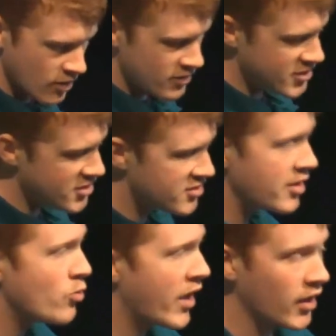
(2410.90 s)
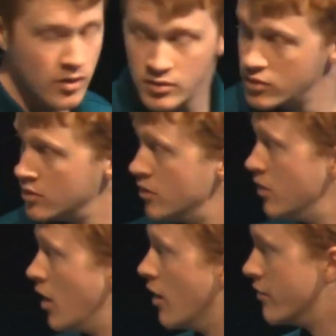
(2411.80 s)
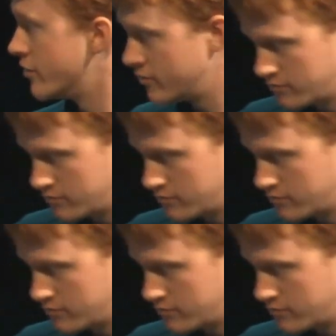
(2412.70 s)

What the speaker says: This is the wing of,